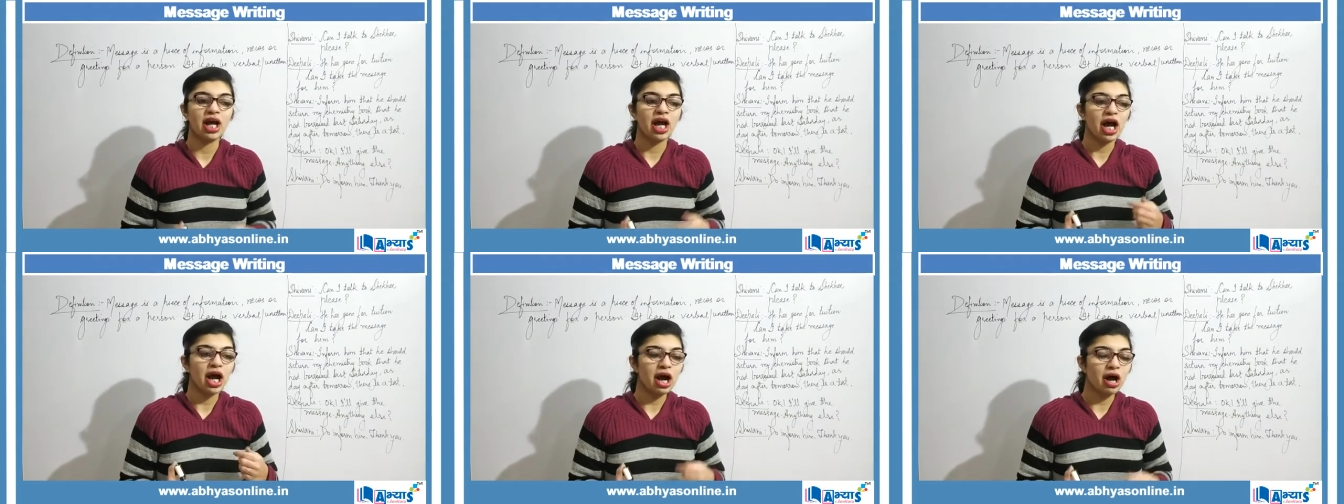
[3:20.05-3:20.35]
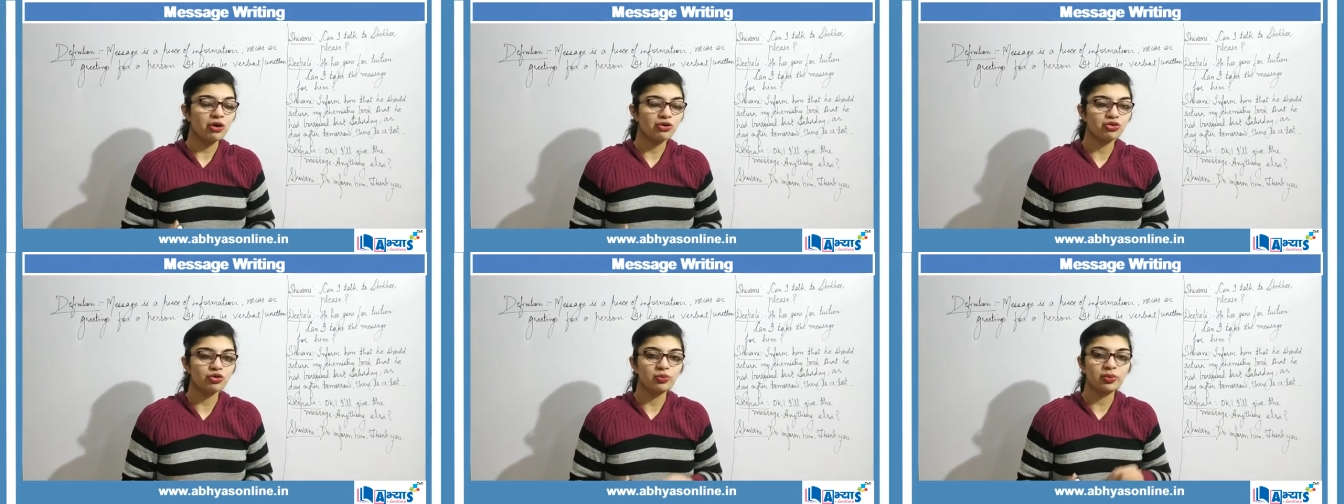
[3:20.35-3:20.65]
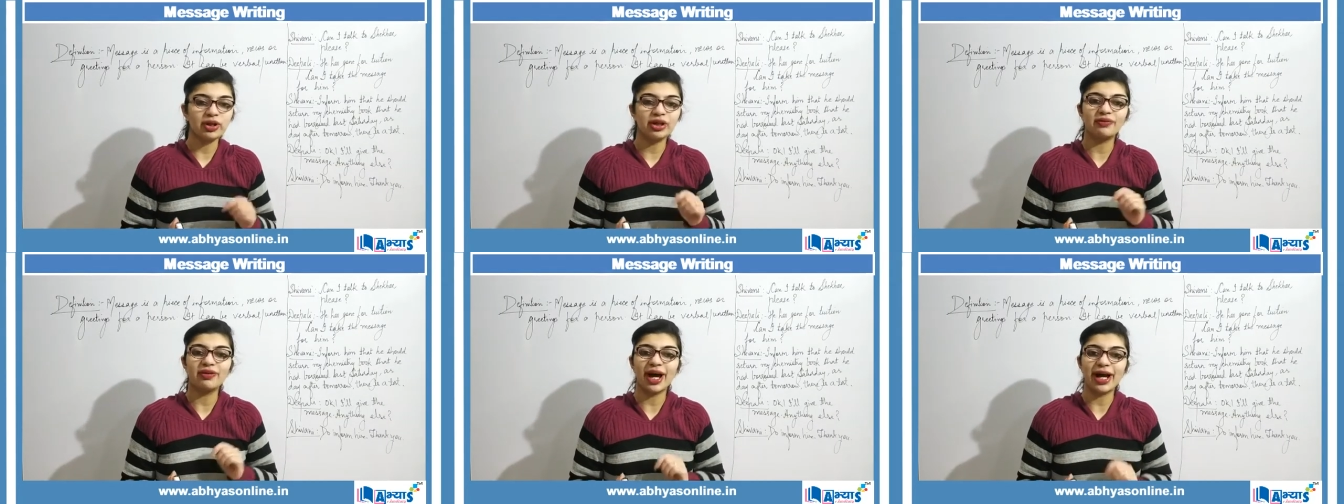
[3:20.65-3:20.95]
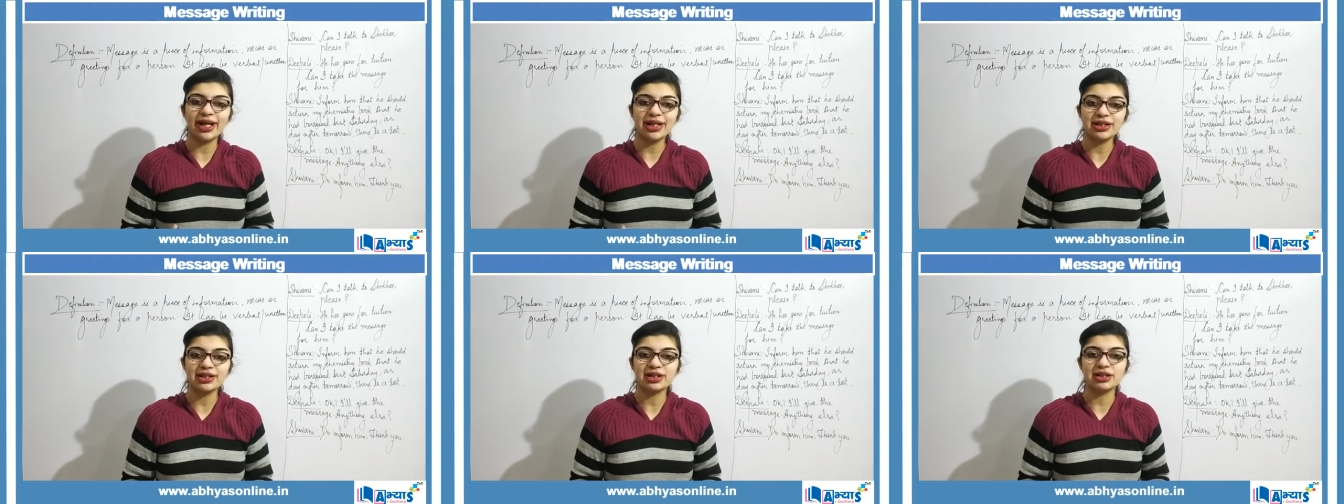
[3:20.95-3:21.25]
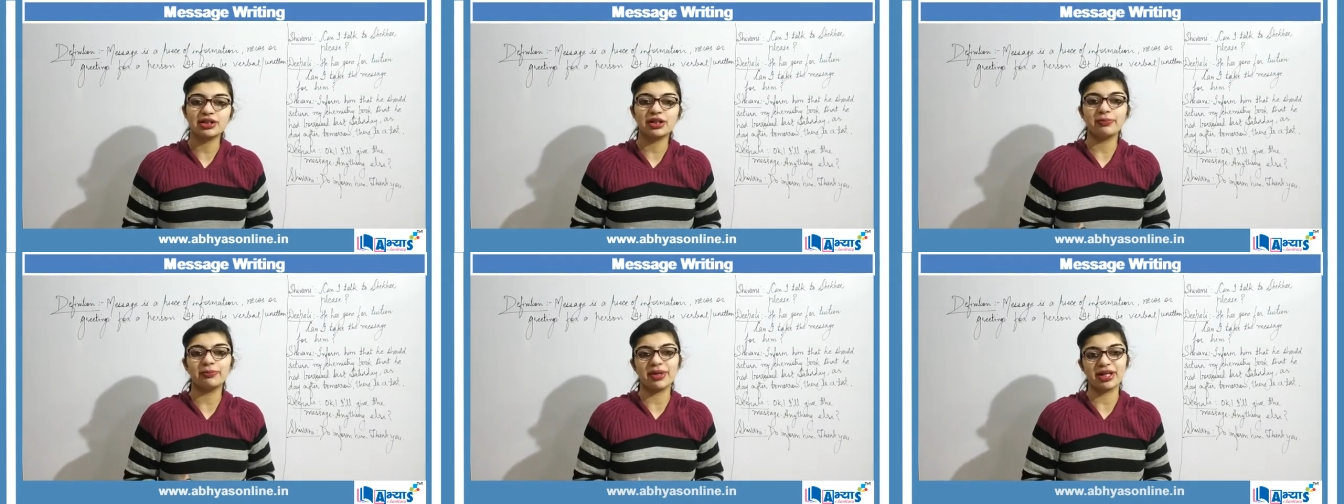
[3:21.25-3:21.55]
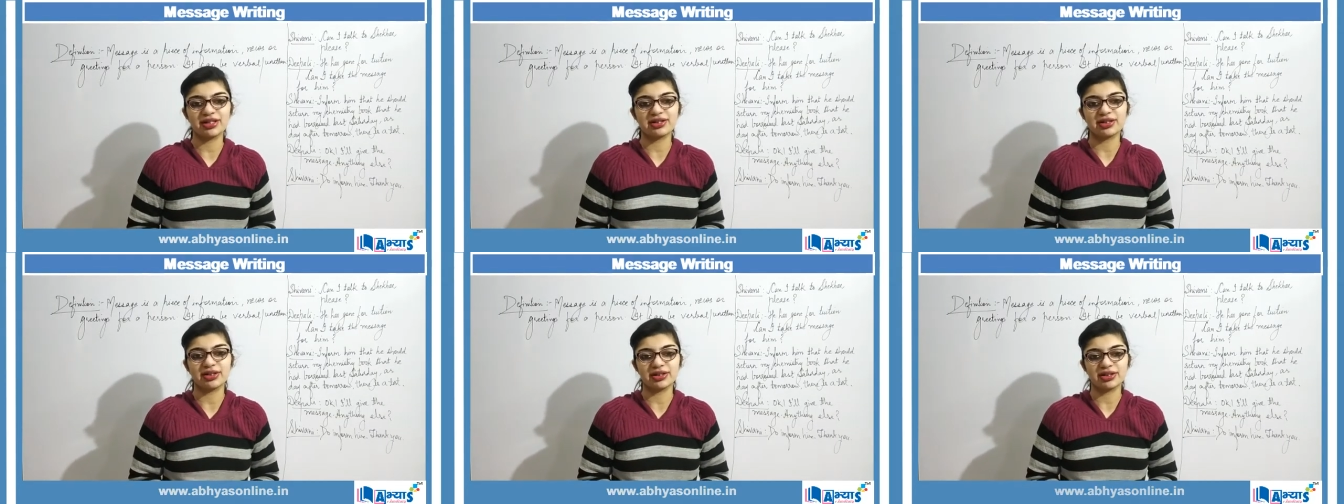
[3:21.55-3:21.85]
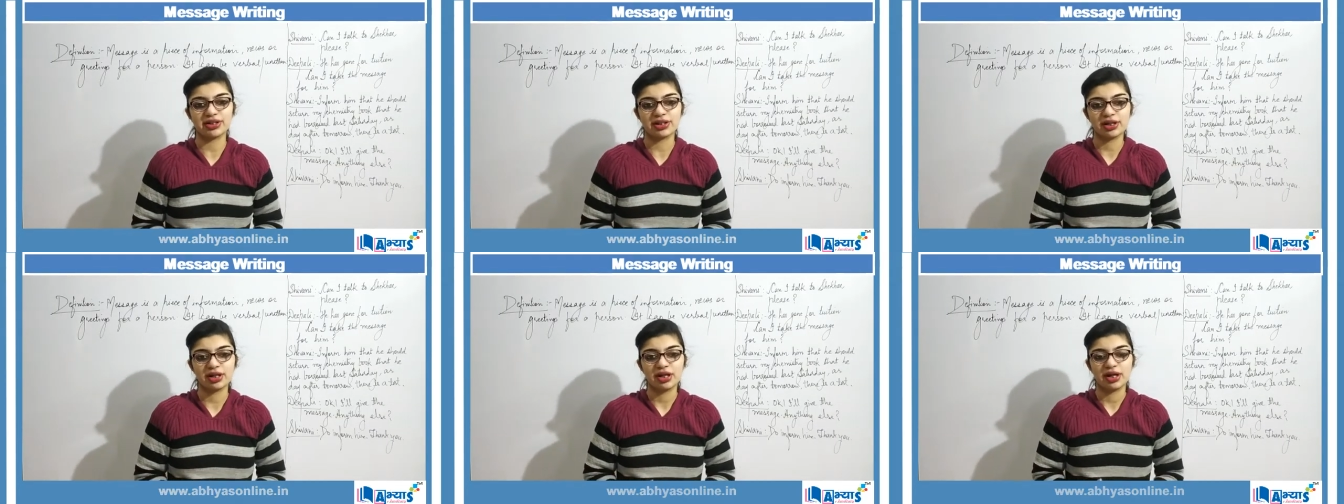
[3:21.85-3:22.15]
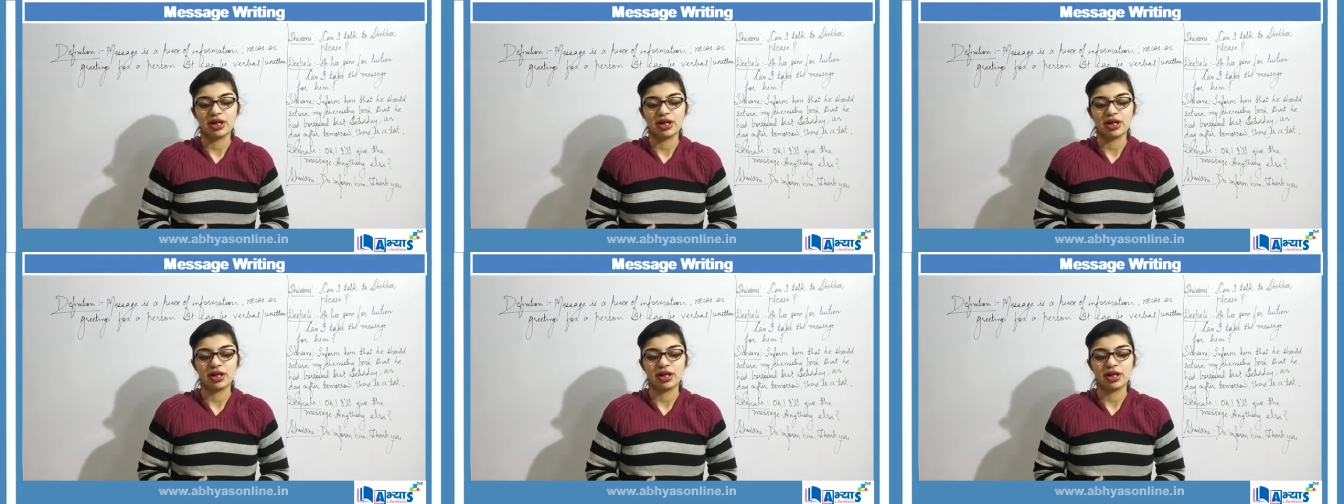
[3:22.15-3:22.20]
how do we write the message.